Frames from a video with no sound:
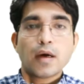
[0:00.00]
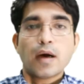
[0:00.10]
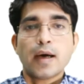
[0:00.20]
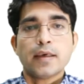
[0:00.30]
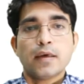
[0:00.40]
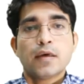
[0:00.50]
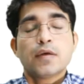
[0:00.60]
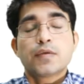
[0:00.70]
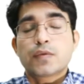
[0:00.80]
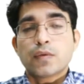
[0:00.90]
Hi.
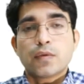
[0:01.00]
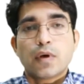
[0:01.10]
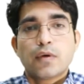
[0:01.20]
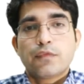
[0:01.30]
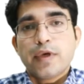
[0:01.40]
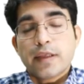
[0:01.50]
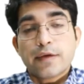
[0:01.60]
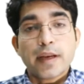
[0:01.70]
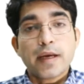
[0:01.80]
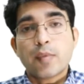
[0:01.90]
So we
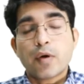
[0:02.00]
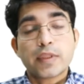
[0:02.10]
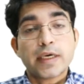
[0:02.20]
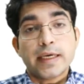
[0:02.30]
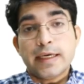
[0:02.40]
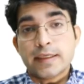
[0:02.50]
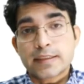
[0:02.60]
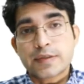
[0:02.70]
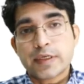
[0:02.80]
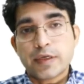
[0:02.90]
read about the
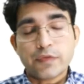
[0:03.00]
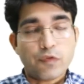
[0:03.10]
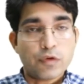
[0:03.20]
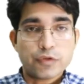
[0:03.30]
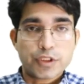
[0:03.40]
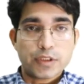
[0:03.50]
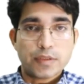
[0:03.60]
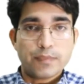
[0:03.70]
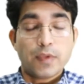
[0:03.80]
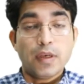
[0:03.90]
Industrial
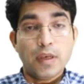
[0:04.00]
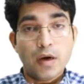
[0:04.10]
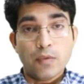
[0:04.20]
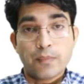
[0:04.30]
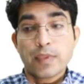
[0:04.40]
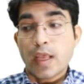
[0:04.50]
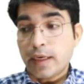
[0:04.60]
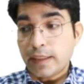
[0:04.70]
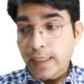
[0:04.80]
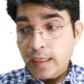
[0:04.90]
Revolution. Now,
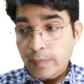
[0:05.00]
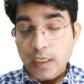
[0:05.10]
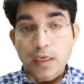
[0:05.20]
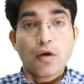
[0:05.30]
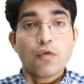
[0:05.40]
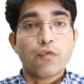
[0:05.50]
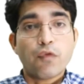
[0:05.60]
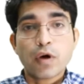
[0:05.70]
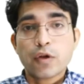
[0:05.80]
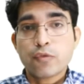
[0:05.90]
tell me,
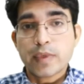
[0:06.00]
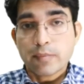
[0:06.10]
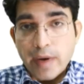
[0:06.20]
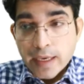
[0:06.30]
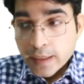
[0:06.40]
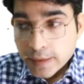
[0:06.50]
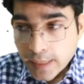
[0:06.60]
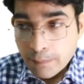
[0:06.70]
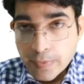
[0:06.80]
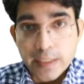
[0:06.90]
what do you mean by
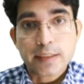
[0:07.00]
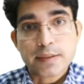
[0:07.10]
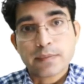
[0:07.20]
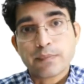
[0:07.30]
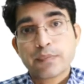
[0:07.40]
capitalism?